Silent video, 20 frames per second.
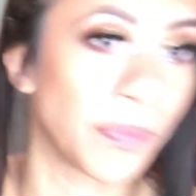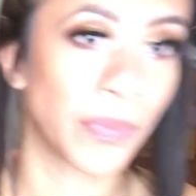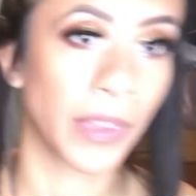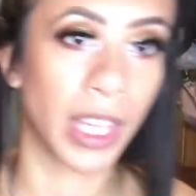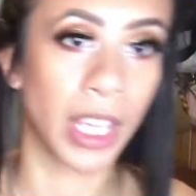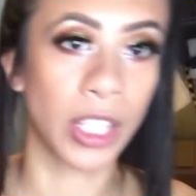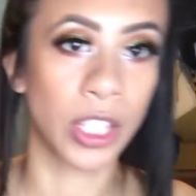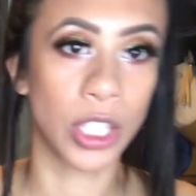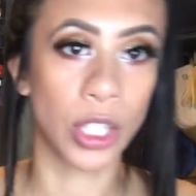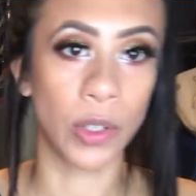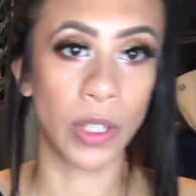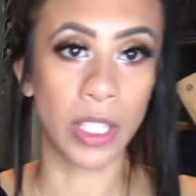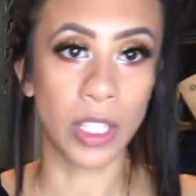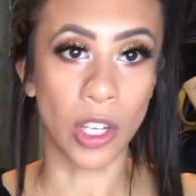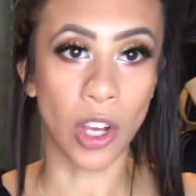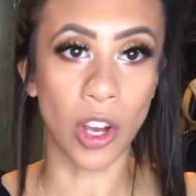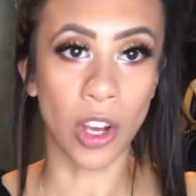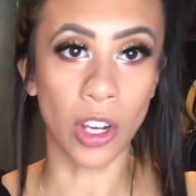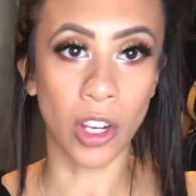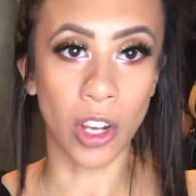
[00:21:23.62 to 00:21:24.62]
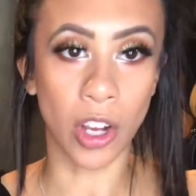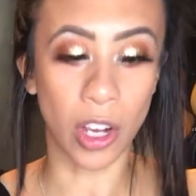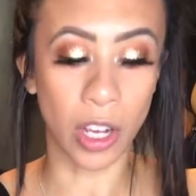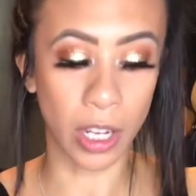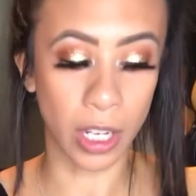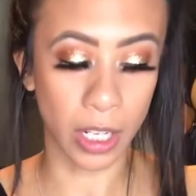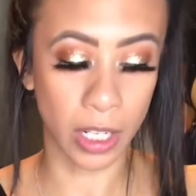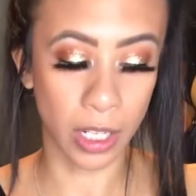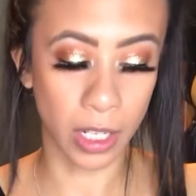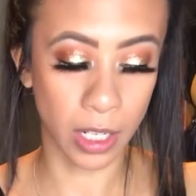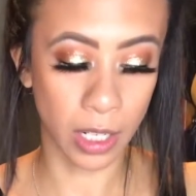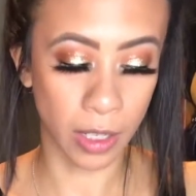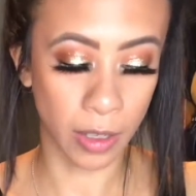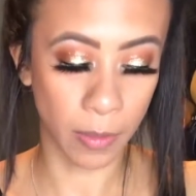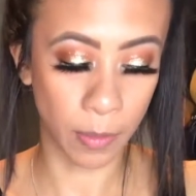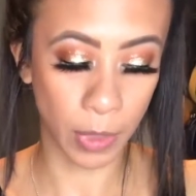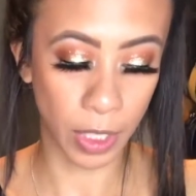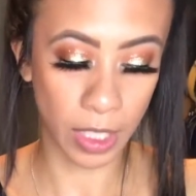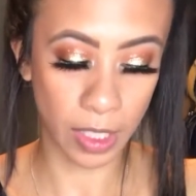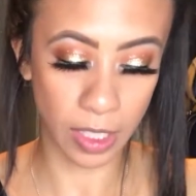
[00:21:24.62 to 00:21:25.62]
until it's all gone,
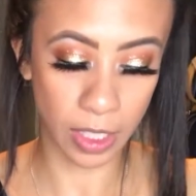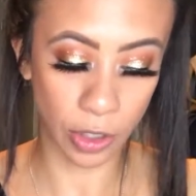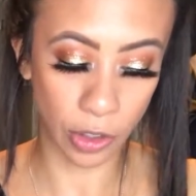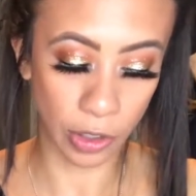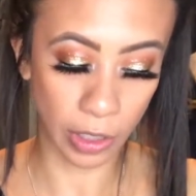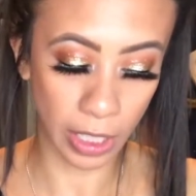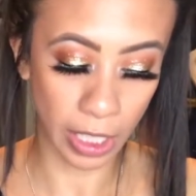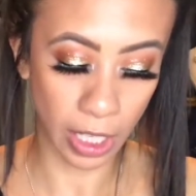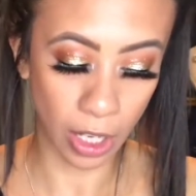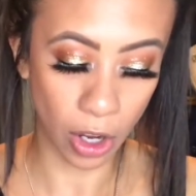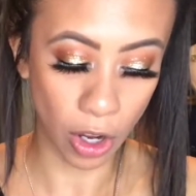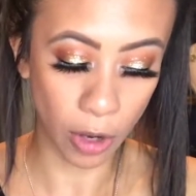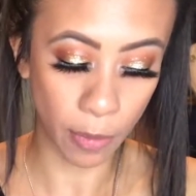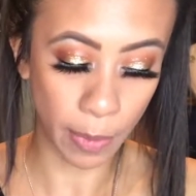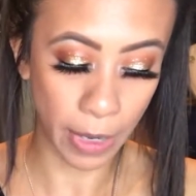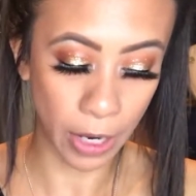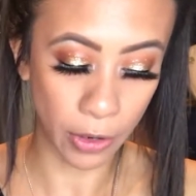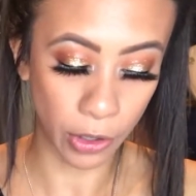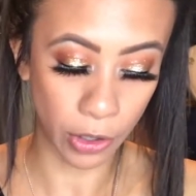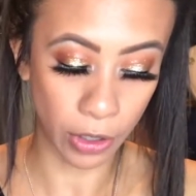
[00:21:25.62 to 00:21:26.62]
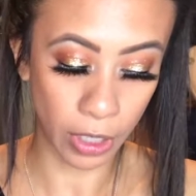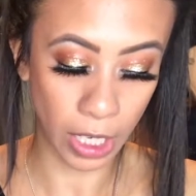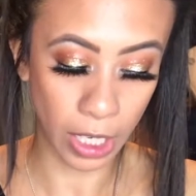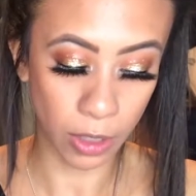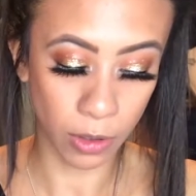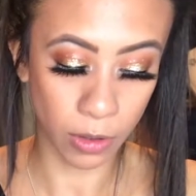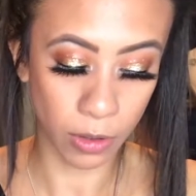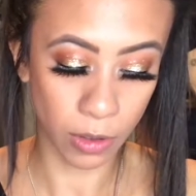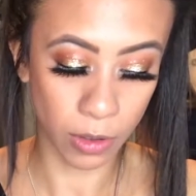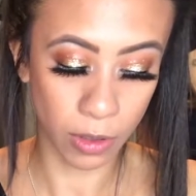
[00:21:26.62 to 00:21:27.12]
but it's literally all powder now.